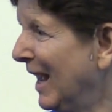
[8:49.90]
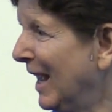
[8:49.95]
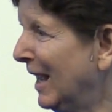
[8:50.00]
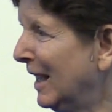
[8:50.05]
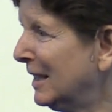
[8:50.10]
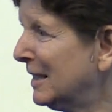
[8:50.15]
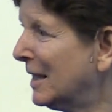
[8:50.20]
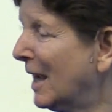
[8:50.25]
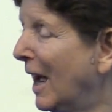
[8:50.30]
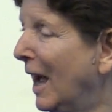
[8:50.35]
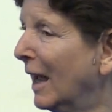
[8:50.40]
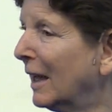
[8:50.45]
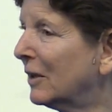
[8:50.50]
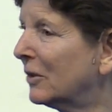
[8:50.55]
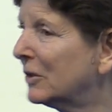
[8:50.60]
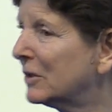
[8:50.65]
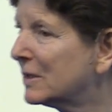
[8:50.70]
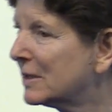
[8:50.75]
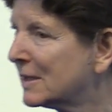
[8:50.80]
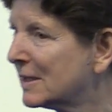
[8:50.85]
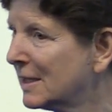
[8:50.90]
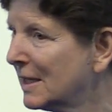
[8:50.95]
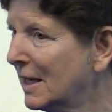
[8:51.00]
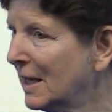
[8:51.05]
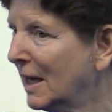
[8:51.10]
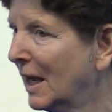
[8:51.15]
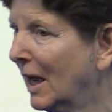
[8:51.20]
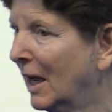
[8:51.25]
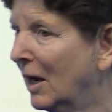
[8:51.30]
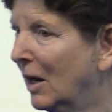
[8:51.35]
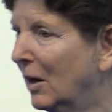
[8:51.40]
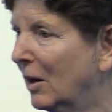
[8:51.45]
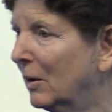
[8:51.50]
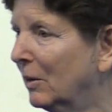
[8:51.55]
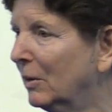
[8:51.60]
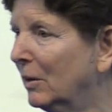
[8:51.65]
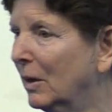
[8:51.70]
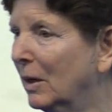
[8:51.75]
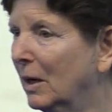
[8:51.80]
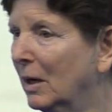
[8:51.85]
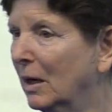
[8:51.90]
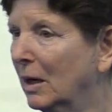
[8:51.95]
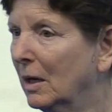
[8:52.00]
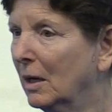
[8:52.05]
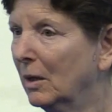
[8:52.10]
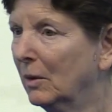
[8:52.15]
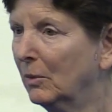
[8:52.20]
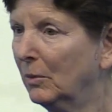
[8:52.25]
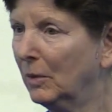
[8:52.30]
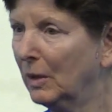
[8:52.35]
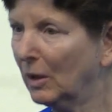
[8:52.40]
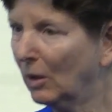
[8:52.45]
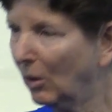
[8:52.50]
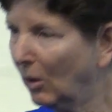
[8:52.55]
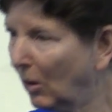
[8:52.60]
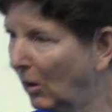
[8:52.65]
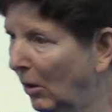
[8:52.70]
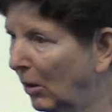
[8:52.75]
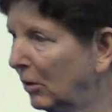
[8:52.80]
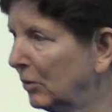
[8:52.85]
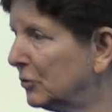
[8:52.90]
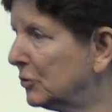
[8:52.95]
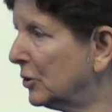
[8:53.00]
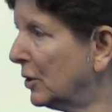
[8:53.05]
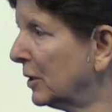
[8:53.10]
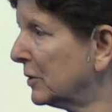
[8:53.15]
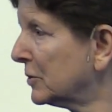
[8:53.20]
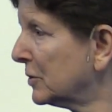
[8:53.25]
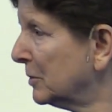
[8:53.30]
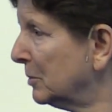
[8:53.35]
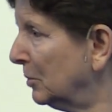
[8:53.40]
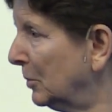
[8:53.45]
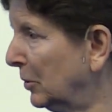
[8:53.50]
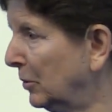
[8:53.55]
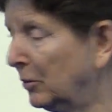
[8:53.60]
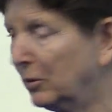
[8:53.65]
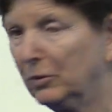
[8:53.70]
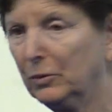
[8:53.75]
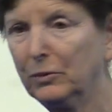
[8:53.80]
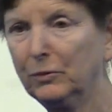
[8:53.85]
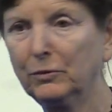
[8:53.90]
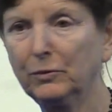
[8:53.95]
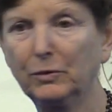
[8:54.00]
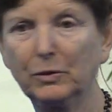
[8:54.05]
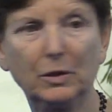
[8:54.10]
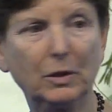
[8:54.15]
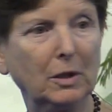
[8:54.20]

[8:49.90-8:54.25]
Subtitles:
And I could see how we all just move